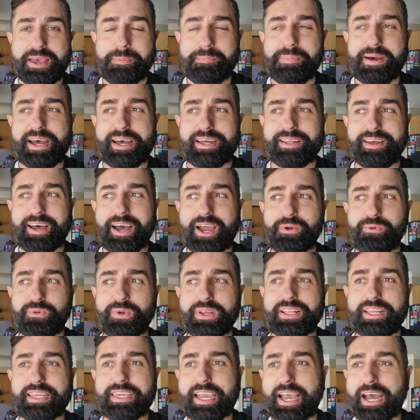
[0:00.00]
But I
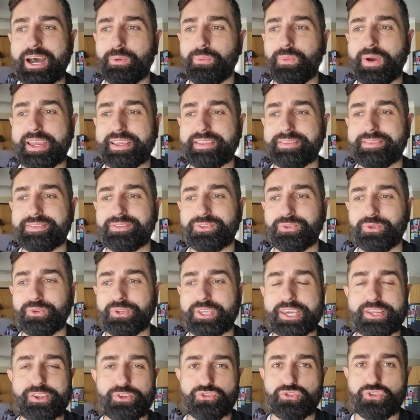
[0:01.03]
really can't wait to
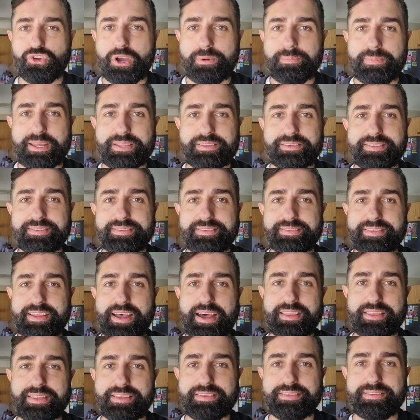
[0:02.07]
get a job and to
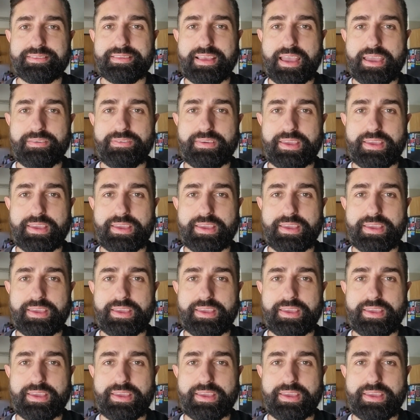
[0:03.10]
start this